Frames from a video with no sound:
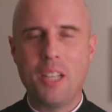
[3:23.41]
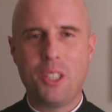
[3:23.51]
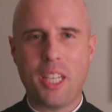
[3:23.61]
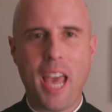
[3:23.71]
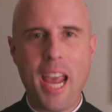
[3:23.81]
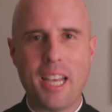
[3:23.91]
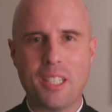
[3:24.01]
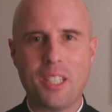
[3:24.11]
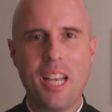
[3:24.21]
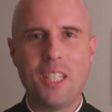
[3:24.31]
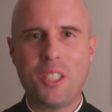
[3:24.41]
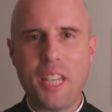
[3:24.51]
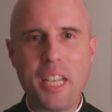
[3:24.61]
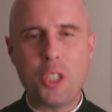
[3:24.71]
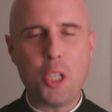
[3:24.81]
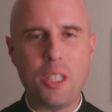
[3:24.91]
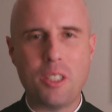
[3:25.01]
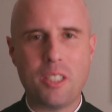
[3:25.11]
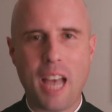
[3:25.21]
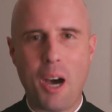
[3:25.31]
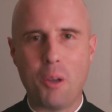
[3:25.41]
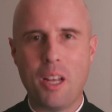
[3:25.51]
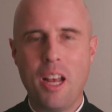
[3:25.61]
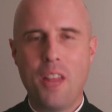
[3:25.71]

Zacchaeus seeks Jesus out.